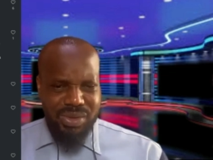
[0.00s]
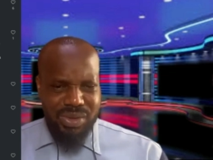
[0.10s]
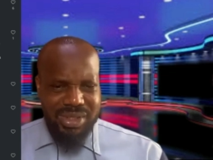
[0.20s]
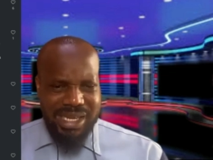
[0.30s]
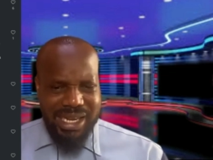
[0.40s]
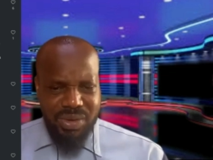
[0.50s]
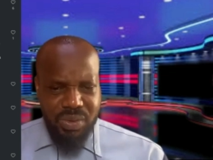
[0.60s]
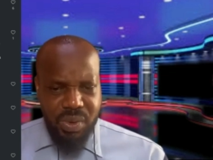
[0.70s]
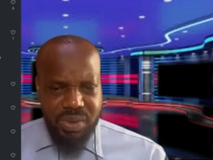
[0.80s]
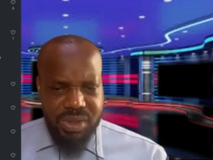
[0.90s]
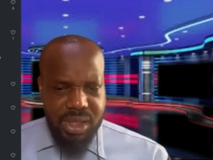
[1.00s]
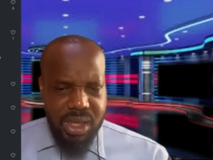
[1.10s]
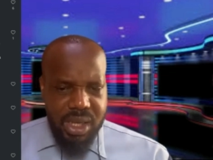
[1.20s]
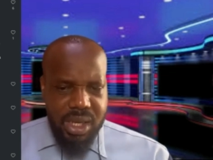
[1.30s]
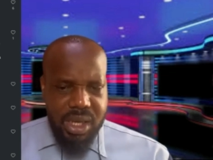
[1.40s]
those tiny roads.
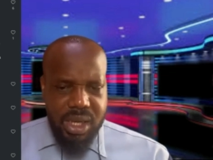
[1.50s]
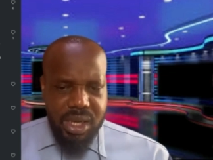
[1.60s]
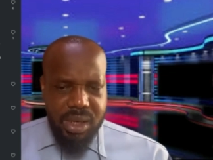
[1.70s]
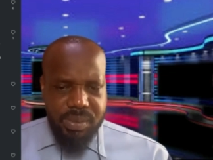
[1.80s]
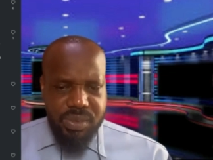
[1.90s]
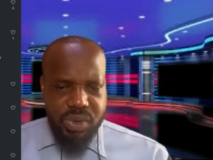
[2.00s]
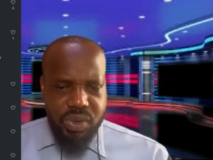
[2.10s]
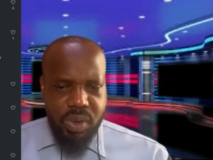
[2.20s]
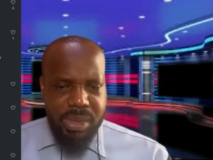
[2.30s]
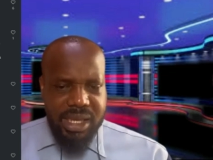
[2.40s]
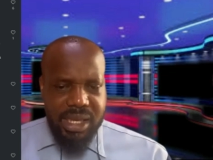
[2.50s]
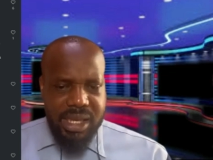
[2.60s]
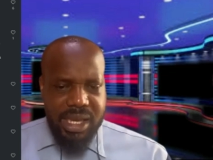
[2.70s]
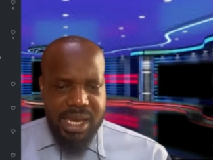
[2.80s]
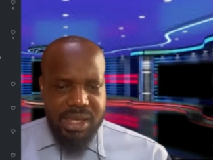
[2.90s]
So my
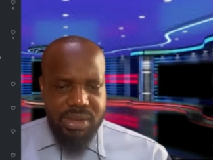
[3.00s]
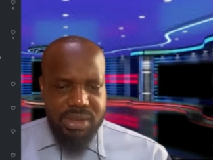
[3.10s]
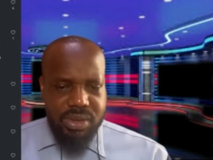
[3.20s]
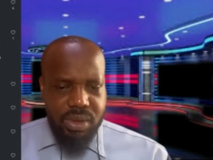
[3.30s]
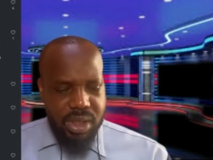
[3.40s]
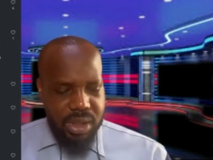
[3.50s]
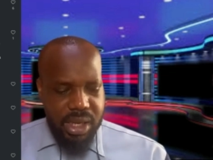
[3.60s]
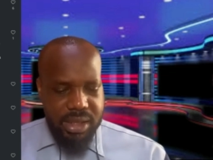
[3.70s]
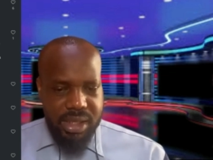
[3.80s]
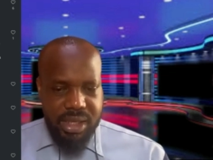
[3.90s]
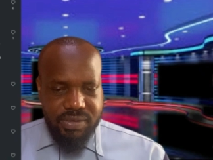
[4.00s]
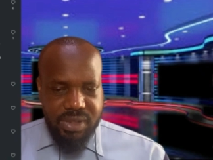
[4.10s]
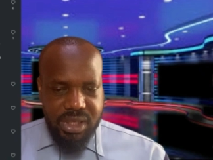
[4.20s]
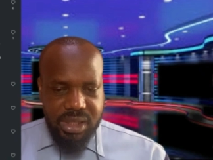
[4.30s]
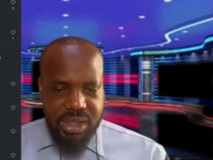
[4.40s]
keke guy does, okay, I think I've
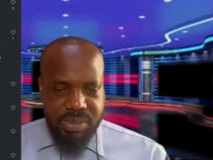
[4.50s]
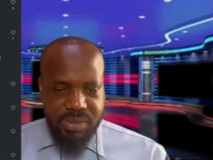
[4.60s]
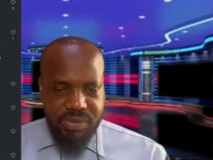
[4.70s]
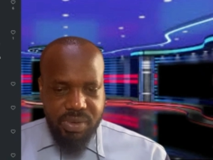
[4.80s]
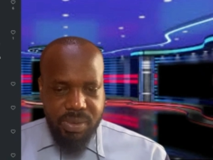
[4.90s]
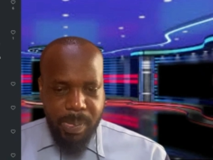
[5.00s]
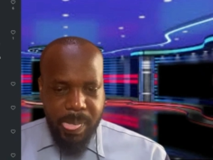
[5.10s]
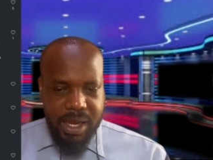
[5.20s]
taken this before.